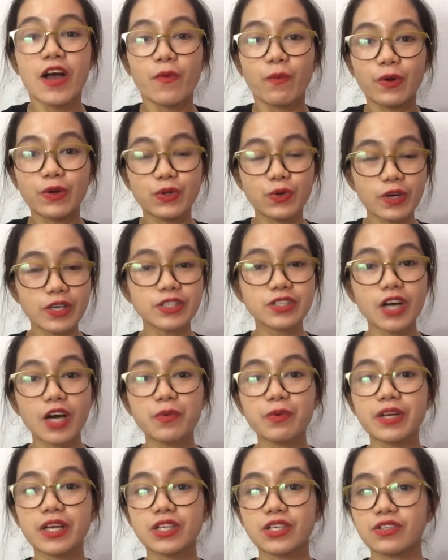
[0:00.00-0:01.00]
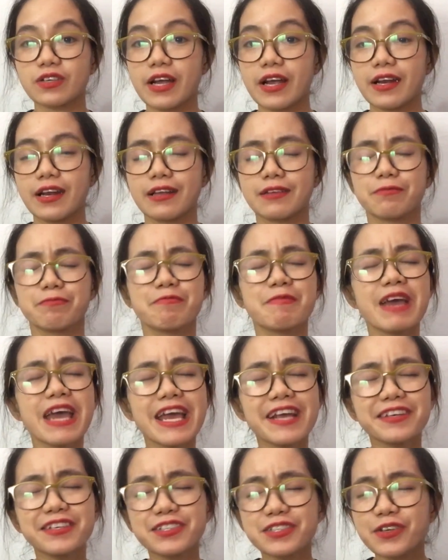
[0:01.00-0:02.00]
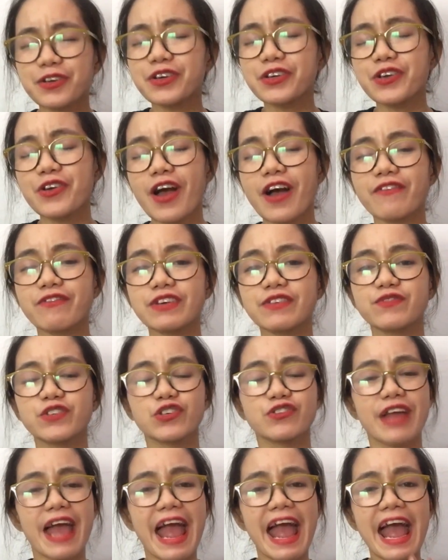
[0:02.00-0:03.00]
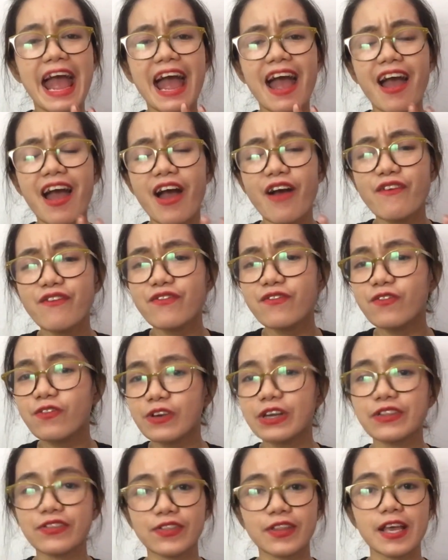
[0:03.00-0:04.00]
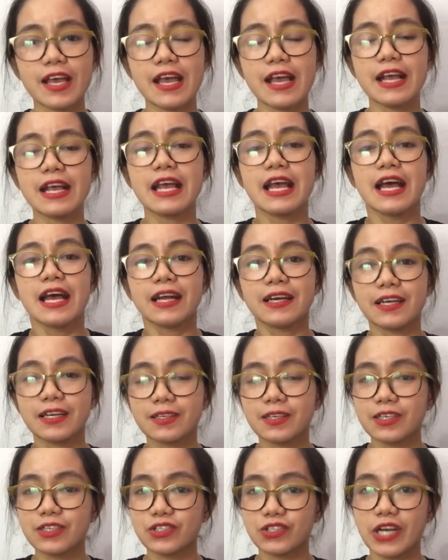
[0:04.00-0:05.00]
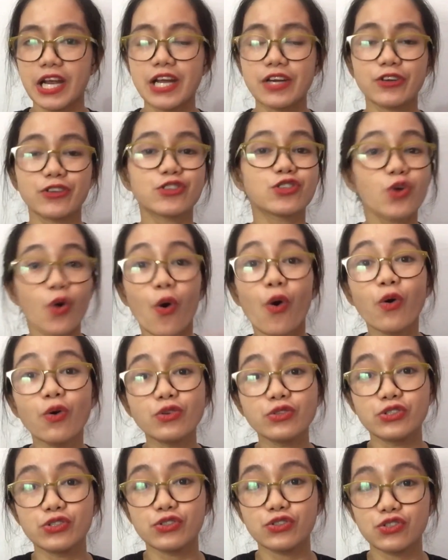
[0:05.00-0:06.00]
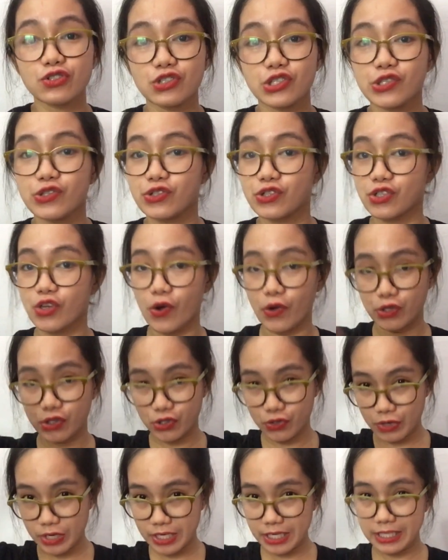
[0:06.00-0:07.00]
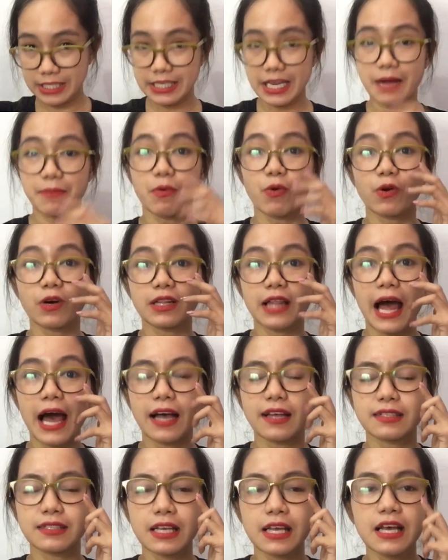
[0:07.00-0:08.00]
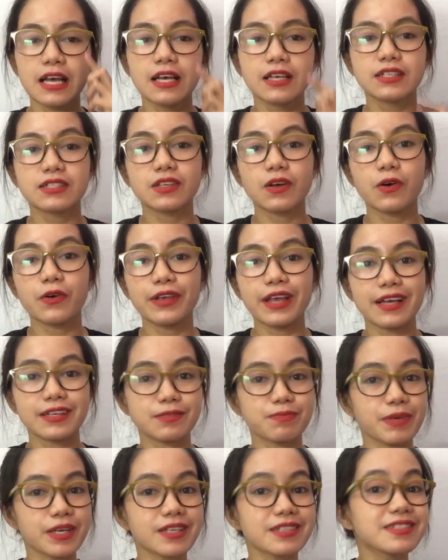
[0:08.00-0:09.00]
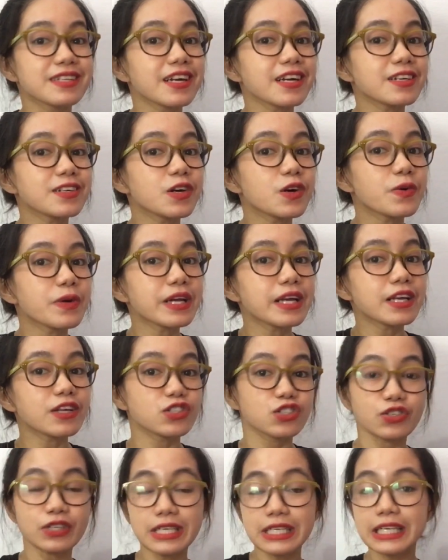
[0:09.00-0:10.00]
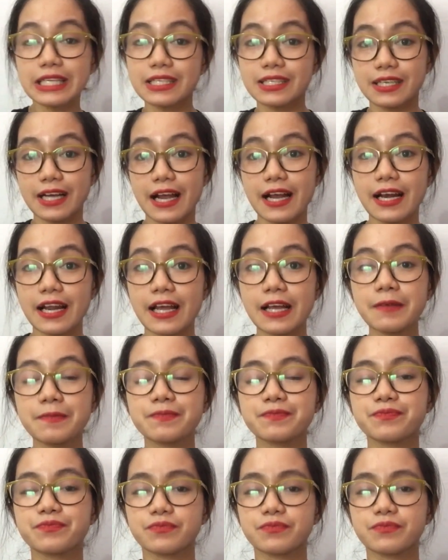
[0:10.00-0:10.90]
when you're done with the training, make sure you have reviewed everything that the trainer told you to do so during the demo class. So yes, because they are going during the training.